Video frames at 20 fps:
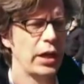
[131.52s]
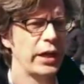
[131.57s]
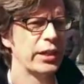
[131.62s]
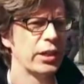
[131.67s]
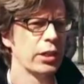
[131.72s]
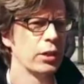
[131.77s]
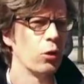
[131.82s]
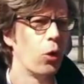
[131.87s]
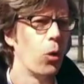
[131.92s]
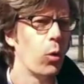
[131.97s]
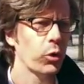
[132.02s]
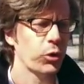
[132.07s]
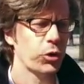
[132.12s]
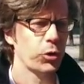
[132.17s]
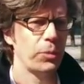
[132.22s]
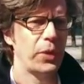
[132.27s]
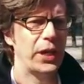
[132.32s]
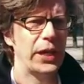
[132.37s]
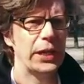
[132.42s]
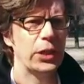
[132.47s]
It can
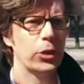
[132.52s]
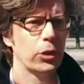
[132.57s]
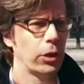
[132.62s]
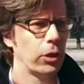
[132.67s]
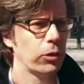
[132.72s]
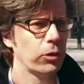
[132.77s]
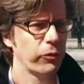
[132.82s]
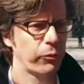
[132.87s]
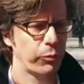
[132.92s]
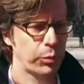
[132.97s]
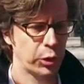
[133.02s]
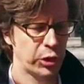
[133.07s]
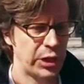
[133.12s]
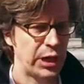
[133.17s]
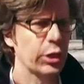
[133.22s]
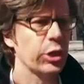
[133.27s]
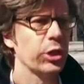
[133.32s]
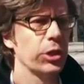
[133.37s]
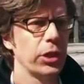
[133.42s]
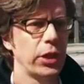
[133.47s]
automate a lot of
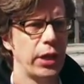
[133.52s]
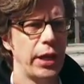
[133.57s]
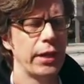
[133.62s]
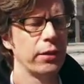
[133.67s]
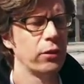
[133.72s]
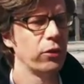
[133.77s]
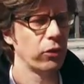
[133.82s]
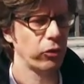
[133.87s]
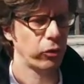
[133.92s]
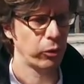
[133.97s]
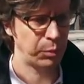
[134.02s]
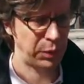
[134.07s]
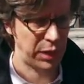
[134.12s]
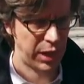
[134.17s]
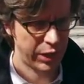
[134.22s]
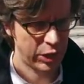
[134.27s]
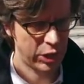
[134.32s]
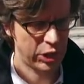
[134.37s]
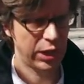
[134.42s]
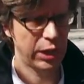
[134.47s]
production and the
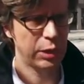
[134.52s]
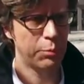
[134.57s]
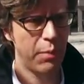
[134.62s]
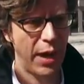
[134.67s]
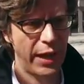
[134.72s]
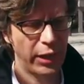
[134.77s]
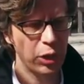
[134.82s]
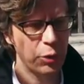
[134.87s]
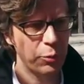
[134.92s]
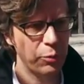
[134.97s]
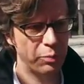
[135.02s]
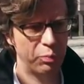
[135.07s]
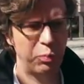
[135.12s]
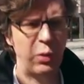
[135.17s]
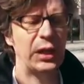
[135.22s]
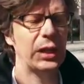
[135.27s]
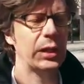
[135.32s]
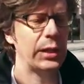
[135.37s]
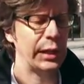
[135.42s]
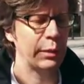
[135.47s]
supply chain
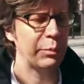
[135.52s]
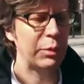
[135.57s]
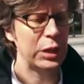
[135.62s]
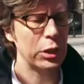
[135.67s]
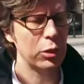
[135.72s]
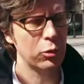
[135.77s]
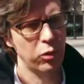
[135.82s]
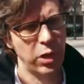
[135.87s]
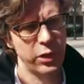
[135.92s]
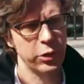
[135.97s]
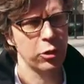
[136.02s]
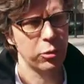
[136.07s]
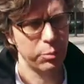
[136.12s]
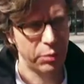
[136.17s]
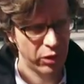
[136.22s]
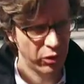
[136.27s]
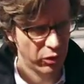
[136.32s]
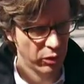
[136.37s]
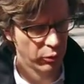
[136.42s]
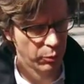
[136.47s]
management, helping you run your
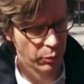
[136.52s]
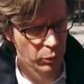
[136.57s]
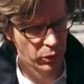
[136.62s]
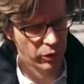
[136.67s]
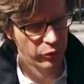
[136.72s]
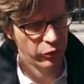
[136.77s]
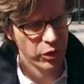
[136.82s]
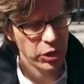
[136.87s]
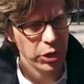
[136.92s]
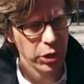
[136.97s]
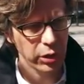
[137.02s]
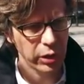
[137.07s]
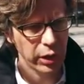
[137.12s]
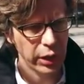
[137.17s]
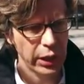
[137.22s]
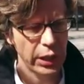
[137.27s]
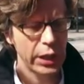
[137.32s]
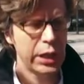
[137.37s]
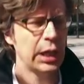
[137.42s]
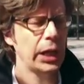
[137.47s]
business more
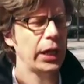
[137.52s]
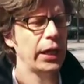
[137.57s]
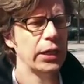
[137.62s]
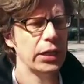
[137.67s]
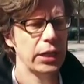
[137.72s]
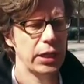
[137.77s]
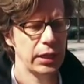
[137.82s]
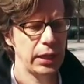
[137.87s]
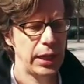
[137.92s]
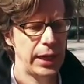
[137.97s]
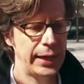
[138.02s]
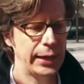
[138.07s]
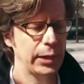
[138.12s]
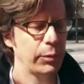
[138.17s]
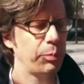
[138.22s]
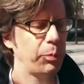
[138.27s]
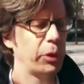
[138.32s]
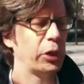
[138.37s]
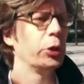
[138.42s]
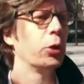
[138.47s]
efficiently. It can
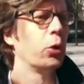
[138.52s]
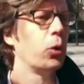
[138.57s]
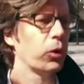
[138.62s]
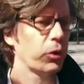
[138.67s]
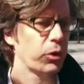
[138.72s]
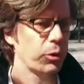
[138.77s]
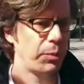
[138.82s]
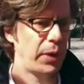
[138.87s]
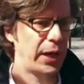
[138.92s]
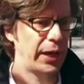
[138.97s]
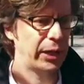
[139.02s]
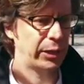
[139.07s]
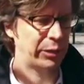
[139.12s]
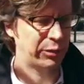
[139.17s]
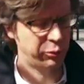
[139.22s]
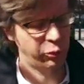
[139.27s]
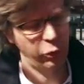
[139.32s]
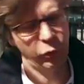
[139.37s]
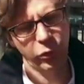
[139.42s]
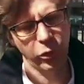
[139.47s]
help you
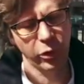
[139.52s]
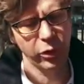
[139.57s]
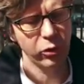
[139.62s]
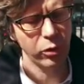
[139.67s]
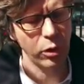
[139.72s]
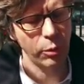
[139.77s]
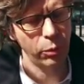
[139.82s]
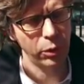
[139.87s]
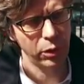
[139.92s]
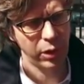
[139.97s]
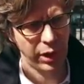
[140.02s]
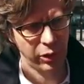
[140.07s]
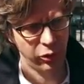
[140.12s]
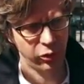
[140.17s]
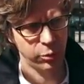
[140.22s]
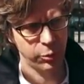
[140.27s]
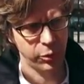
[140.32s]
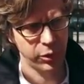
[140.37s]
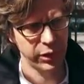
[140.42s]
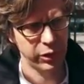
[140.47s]
automate, for example,
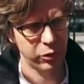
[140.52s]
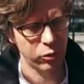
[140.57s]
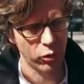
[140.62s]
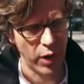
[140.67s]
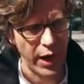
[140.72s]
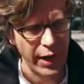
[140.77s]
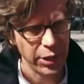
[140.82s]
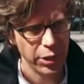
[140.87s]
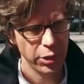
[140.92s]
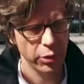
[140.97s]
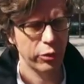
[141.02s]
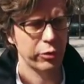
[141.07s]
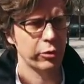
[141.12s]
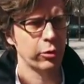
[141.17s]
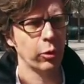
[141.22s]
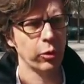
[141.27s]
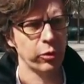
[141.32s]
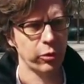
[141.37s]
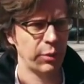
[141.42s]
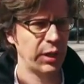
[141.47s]
customer interaction
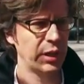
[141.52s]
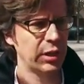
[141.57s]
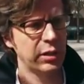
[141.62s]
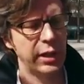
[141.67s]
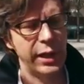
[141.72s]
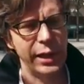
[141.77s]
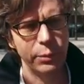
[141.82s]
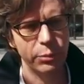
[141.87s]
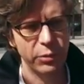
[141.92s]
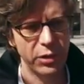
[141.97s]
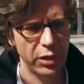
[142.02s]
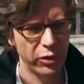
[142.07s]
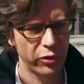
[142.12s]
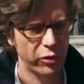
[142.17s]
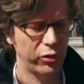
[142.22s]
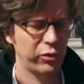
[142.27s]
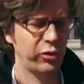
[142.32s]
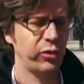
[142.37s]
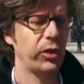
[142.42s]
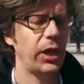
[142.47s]
through automated help
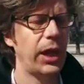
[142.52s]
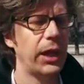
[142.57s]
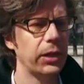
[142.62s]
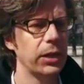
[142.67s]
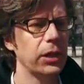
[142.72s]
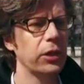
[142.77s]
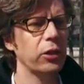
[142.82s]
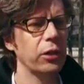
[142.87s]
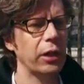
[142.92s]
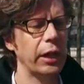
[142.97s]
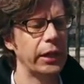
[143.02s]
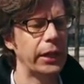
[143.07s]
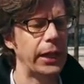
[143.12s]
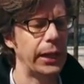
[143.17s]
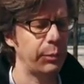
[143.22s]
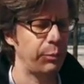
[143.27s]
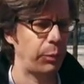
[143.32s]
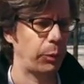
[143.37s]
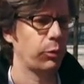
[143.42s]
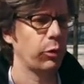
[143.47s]
desks, and it can
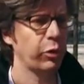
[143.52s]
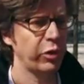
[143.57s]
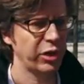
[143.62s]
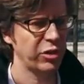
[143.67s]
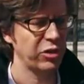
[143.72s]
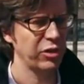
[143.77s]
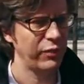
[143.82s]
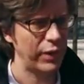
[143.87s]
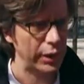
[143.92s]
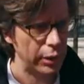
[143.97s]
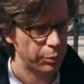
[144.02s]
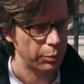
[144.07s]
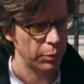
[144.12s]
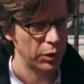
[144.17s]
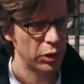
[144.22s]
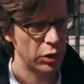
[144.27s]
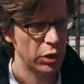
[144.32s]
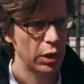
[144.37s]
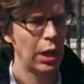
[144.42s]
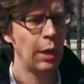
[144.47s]
help product
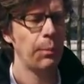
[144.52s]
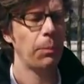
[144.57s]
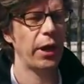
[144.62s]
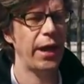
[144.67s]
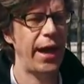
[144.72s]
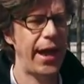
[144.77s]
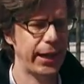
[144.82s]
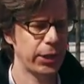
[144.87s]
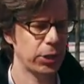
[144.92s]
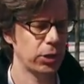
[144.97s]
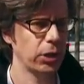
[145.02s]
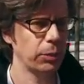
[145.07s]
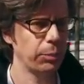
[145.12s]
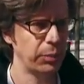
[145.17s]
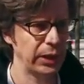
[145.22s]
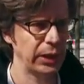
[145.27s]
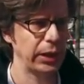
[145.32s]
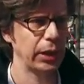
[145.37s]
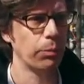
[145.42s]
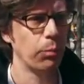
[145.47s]
development by actually
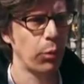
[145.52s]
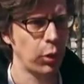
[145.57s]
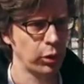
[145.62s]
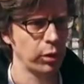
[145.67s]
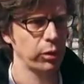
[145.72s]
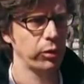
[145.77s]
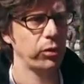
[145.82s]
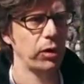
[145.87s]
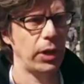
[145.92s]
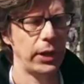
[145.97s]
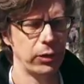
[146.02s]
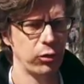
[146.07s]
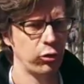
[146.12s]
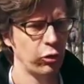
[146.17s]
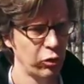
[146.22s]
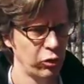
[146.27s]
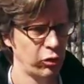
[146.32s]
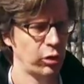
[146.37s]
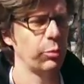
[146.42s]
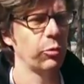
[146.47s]
building models and
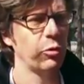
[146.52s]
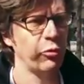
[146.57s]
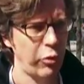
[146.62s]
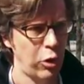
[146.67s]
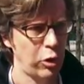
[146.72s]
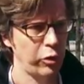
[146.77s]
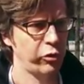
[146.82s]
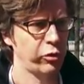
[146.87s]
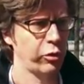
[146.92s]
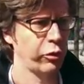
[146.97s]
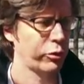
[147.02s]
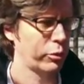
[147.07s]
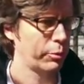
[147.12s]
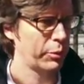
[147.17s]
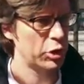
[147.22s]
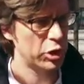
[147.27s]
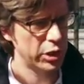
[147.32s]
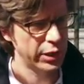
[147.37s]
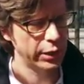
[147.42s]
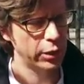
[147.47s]
systems faster through
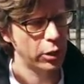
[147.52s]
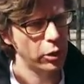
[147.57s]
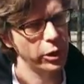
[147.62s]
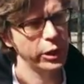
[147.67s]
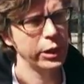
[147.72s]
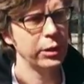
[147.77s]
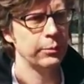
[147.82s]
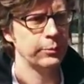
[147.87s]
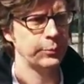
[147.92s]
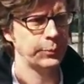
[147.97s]
machine learning.